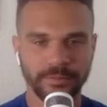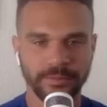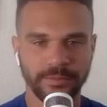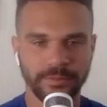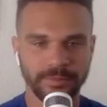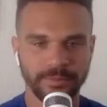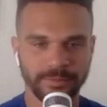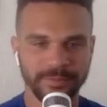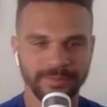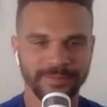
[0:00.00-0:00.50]

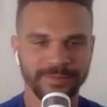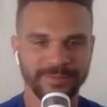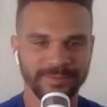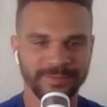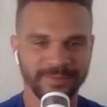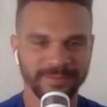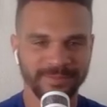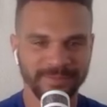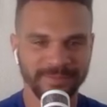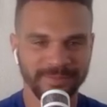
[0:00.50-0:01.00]

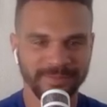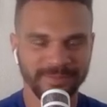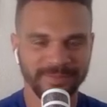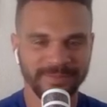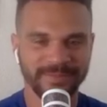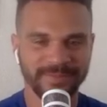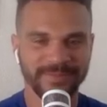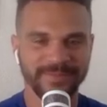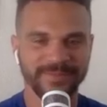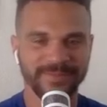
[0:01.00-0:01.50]

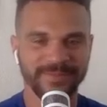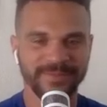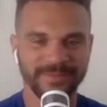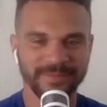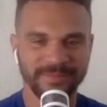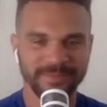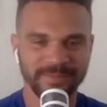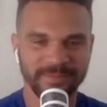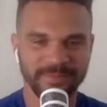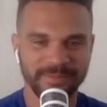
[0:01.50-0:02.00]

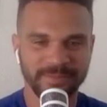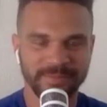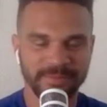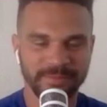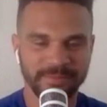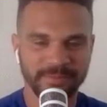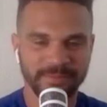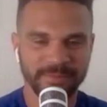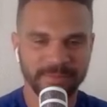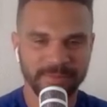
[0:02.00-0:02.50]

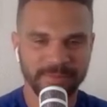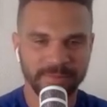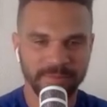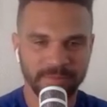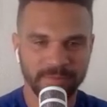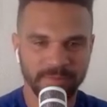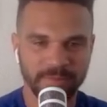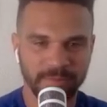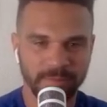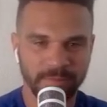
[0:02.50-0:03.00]

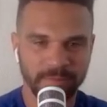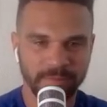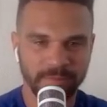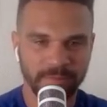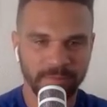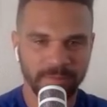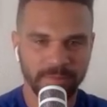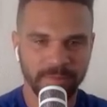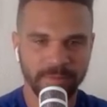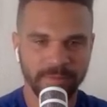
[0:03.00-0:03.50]

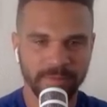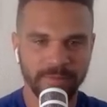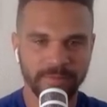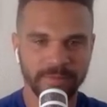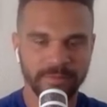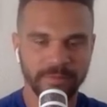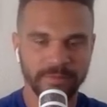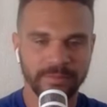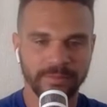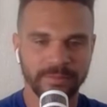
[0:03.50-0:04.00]

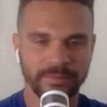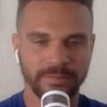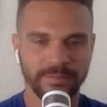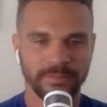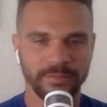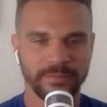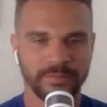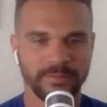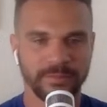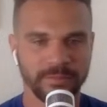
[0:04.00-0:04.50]

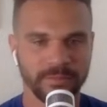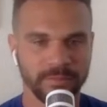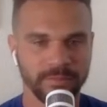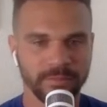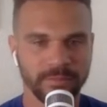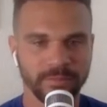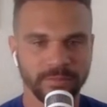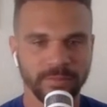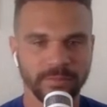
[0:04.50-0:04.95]
This person isn't speaking.